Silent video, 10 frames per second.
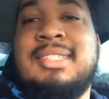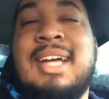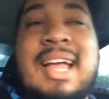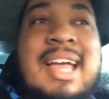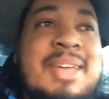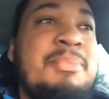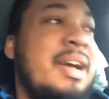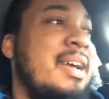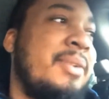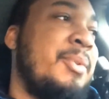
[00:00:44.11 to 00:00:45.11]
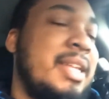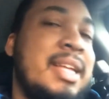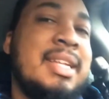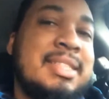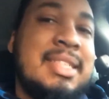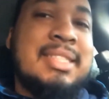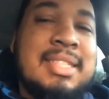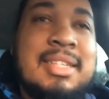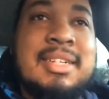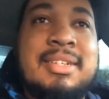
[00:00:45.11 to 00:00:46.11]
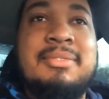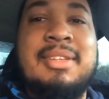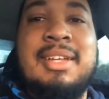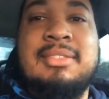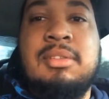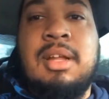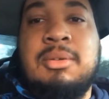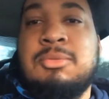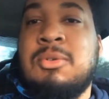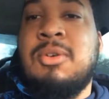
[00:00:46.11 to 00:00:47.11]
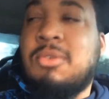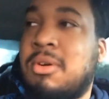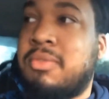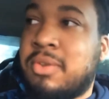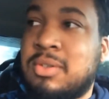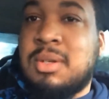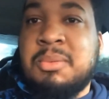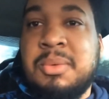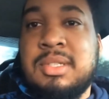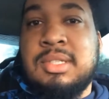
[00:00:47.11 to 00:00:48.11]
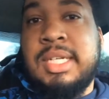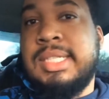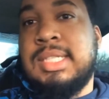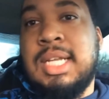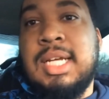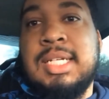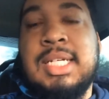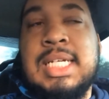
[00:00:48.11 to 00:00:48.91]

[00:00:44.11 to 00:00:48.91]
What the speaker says: I gotta really get into this video stuff. I was going hard the first couple weeks, and now it's like